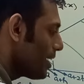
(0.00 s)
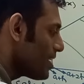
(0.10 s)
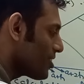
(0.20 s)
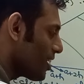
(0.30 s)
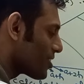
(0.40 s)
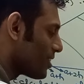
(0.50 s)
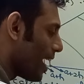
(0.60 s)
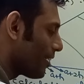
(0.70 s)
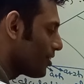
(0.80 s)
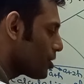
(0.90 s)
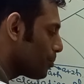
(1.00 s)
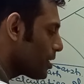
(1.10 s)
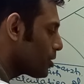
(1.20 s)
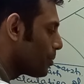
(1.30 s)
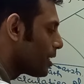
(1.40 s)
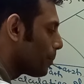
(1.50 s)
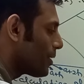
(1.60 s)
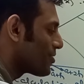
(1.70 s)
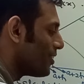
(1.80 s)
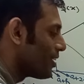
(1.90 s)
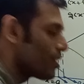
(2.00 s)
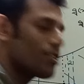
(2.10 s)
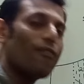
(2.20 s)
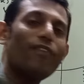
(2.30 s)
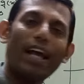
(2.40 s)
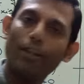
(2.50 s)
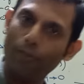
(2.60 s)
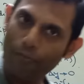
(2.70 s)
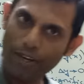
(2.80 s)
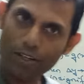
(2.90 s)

He says that this must be representing some value of